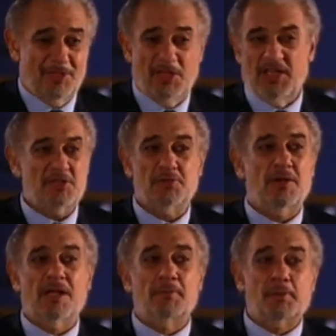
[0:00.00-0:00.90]
he has to
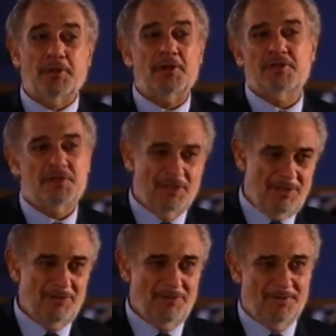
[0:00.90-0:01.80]
help
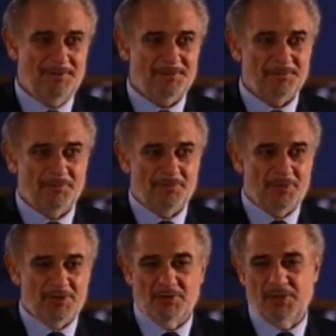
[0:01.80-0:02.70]
Christian, you know.
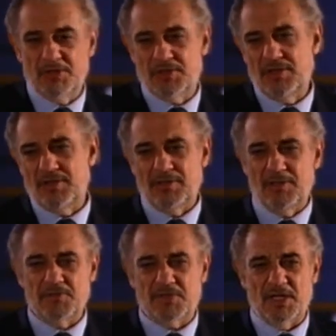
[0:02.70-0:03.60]
So he sees
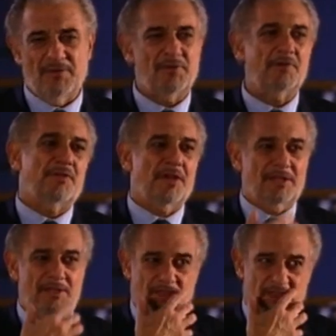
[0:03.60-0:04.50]
himself
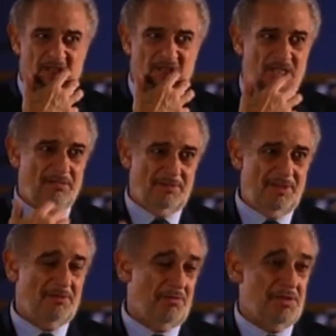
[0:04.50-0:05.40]
reflected
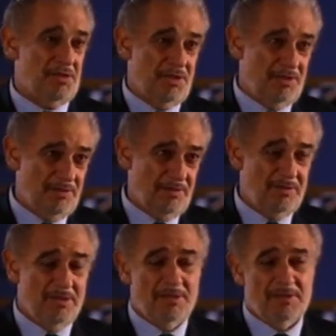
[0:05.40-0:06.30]
in Christian.
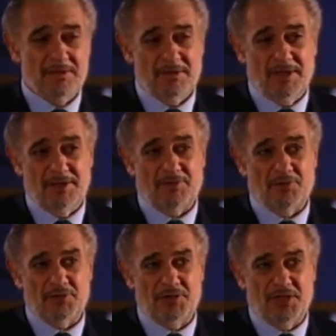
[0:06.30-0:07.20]
And of
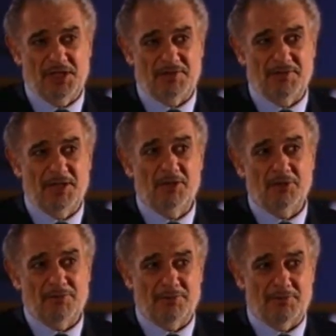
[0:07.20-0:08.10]
course, it takes very
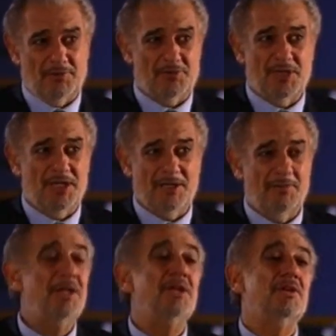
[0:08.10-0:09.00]
long for Roxana,
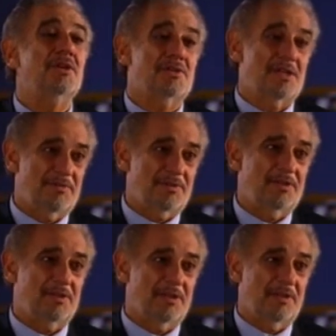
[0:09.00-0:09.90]
many years after
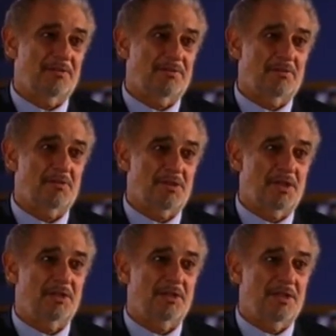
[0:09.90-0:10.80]
the death of
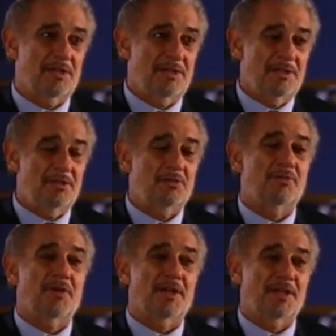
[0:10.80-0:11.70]
Christian, to
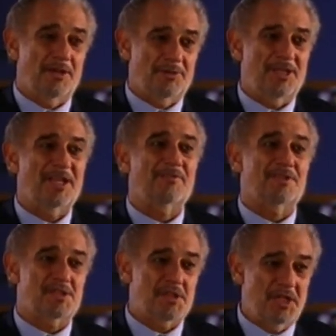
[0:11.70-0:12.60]
find out that
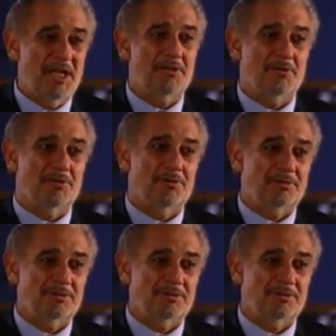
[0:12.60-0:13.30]
Cyrano